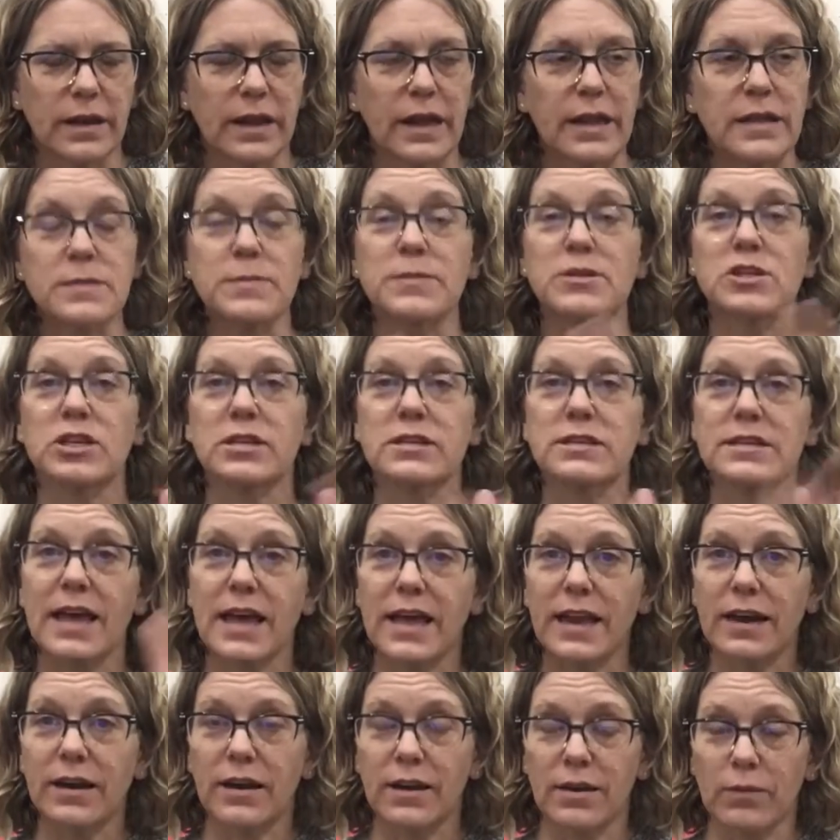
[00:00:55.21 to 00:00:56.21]
Especially because
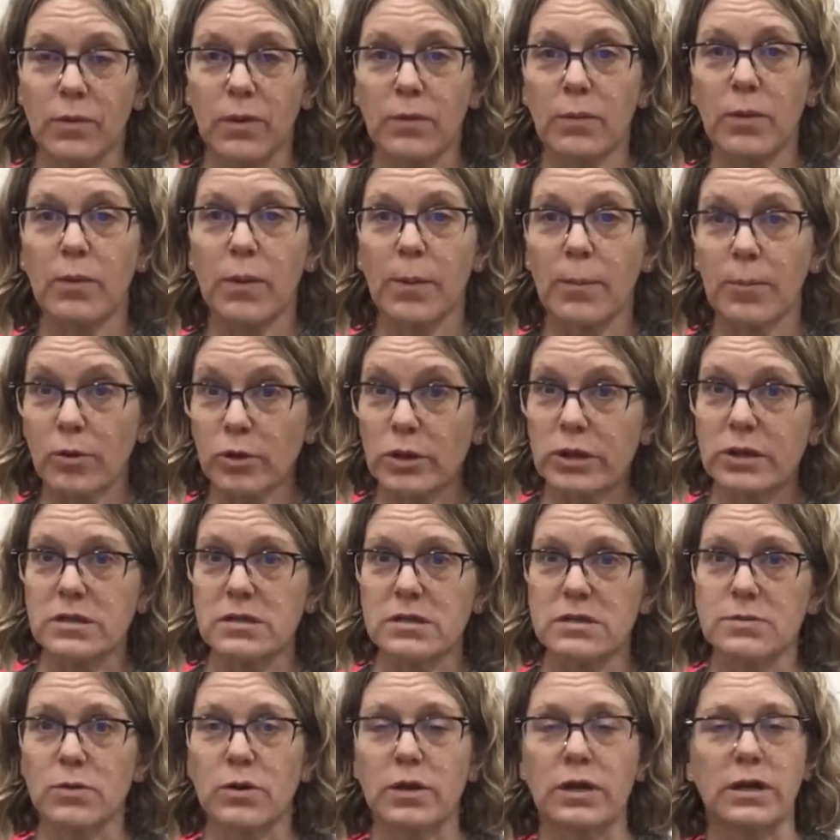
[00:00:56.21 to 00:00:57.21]
Cat, we were up early
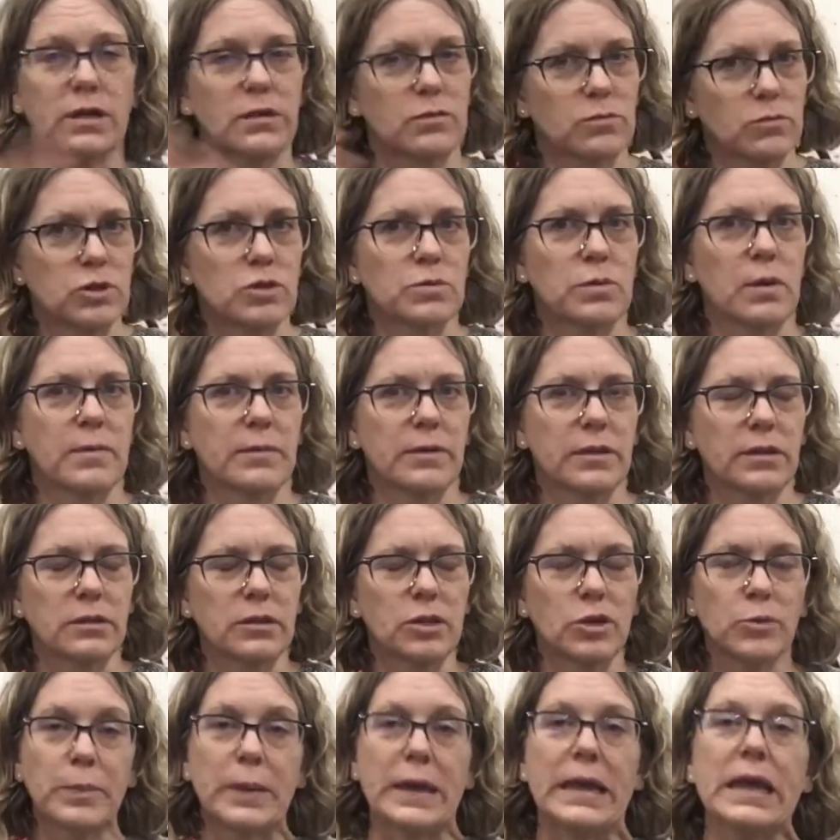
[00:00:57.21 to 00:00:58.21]
this morning, which i a little
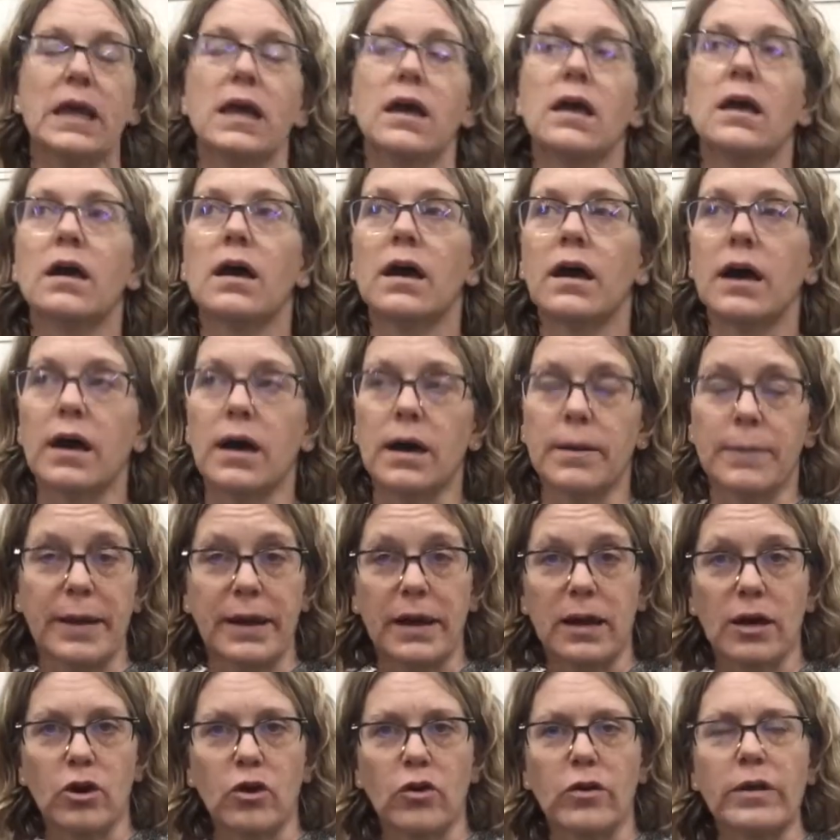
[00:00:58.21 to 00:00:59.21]
loopy um,
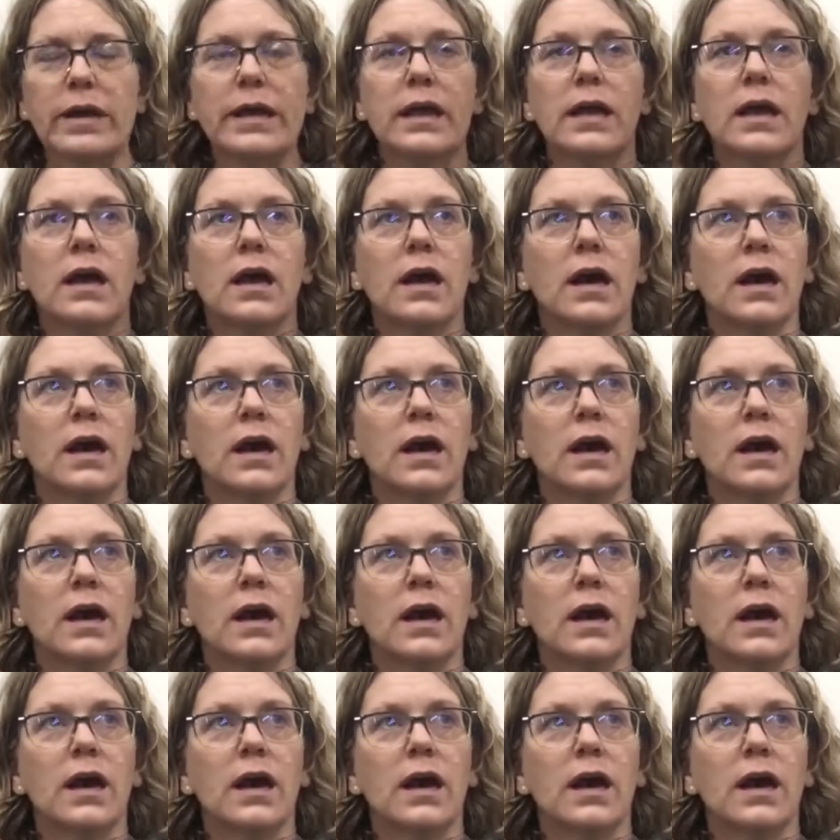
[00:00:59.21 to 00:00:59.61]
and hungry,